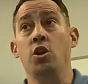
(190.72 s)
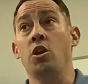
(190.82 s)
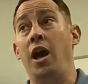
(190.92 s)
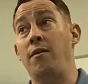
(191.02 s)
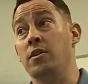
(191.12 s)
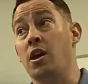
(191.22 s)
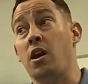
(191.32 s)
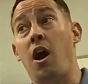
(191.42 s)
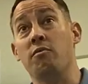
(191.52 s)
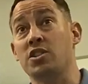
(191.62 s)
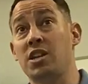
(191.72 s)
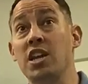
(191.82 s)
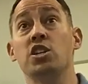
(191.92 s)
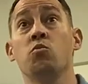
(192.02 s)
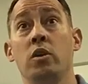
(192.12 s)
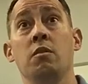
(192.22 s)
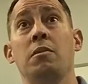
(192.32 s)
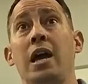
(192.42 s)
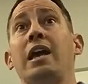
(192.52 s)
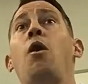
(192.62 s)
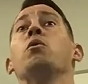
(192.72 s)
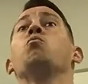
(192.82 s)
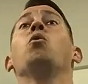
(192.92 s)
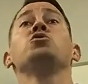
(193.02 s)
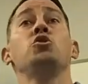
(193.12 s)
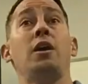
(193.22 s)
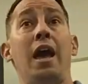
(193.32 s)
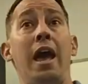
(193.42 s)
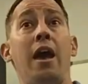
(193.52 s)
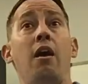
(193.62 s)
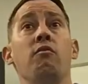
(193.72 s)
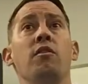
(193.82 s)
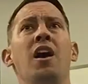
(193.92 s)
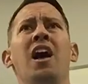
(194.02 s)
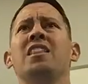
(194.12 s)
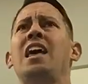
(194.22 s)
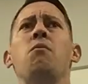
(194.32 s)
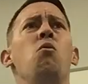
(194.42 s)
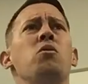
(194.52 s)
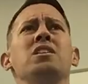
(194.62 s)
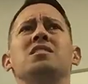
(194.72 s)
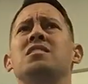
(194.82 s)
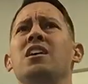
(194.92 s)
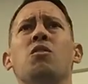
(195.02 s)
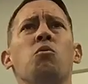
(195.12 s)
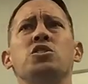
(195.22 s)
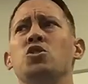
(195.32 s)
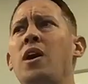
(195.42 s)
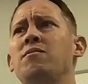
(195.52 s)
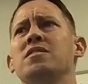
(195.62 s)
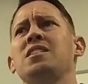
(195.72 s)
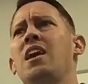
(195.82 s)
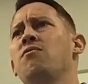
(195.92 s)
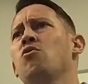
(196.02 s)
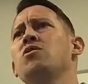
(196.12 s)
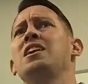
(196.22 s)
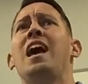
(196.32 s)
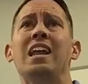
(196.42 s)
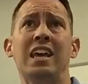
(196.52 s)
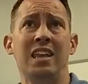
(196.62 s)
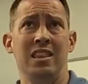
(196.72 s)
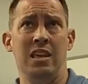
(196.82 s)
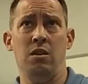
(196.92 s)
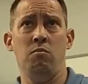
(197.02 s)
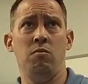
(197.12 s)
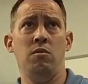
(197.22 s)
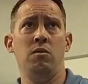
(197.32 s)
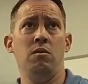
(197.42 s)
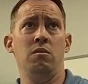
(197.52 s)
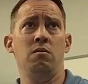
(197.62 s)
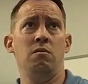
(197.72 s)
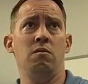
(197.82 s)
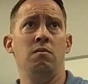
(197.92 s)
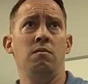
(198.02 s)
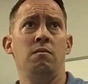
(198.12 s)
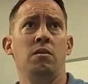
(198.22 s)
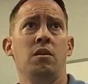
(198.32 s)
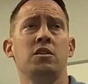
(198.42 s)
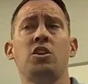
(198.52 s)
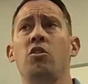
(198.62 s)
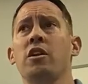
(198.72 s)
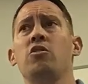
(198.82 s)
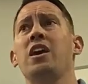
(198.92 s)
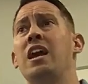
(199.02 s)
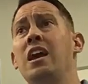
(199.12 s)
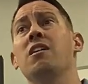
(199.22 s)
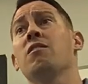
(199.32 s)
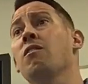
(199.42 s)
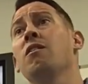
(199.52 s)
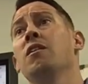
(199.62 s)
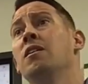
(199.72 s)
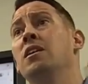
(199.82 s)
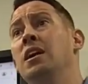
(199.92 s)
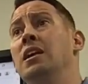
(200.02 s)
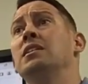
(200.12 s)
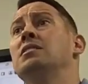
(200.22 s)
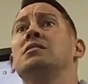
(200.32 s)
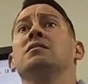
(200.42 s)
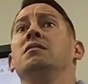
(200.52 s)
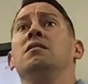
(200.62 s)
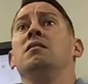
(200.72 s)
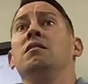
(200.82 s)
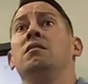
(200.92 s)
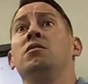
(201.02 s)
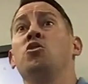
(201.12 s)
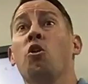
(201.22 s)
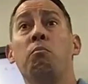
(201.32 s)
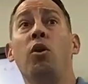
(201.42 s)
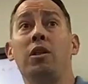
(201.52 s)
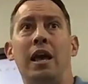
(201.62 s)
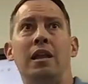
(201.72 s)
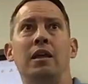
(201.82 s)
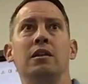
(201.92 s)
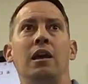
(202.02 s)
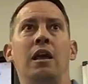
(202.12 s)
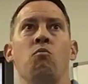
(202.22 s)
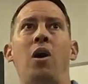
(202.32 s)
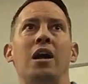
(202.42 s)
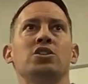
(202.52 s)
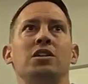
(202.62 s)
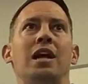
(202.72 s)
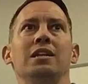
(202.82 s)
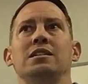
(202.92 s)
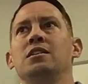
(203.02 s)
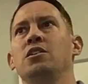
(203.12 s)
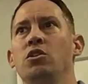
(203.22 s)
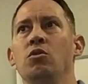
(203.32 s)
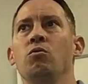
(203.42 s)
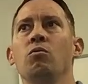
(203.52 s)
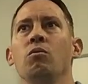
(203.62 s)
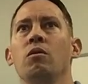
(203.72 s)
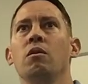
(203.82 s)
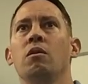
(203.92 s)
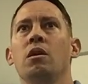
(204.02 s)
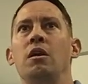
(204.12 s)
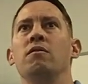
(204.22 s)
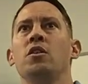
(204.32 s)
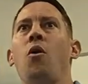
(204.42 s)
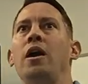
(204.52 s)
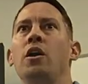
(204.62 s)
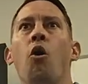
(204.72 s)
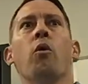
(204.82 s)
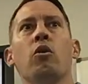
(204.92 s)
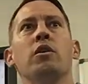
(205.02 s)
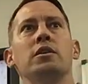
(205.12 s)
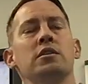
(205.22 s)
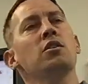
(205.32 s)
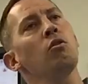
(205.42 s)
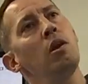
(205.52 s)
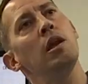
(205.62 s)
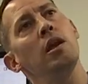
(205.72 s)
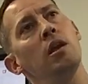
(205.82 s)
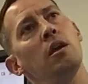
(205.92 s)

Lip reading: You're not having a conversation with them like I would want you to have. They won't consider what you have to say if you're yelling at them. Because all they're going to hear is, you're bullheaded, and why should I listen to you, even though I know we're going to disagree?